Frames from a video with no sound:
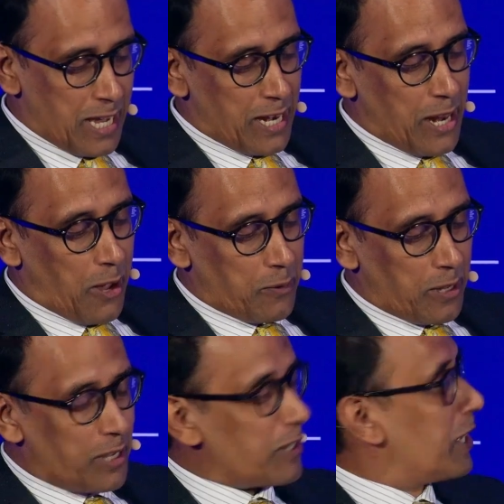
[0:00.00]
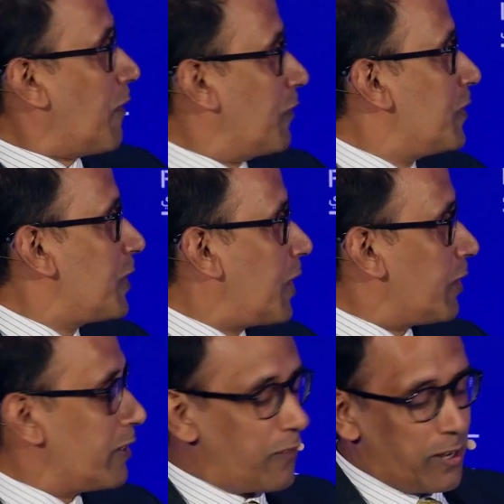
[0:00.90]
Now, given the
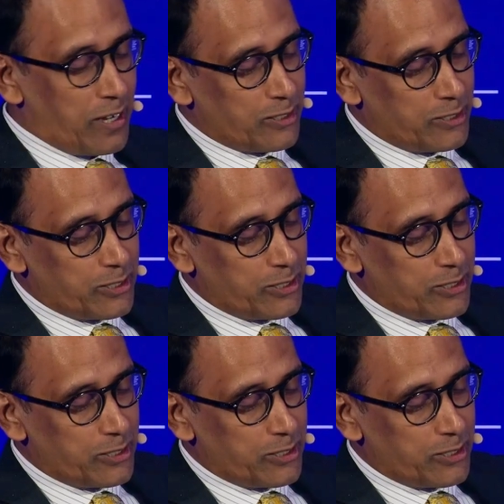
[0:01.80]
current financial